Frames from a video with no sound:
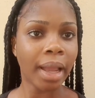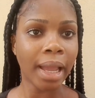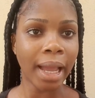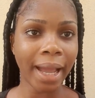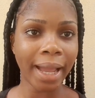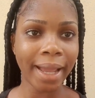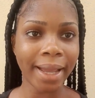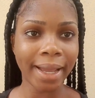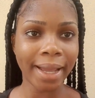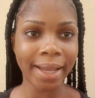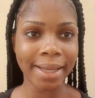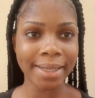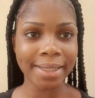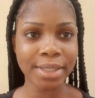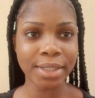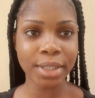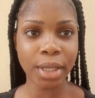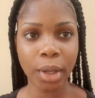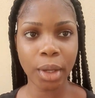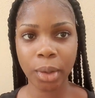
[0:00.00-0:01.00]
Hi guys,
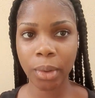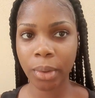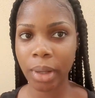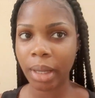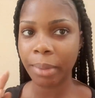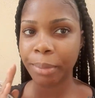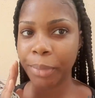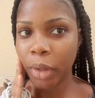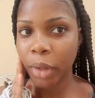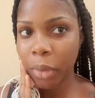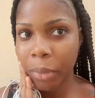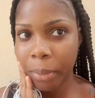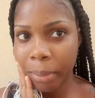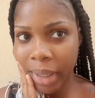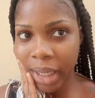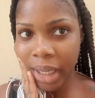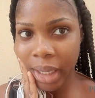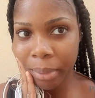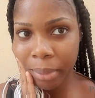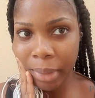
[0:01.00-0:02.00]
so I'm done
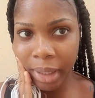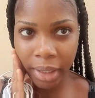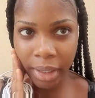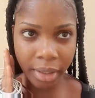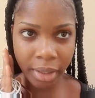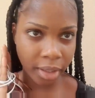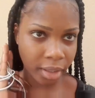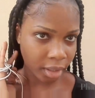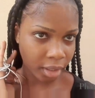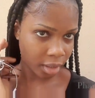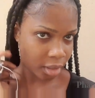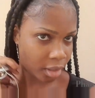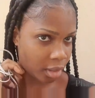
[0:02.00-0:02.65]
making my hair.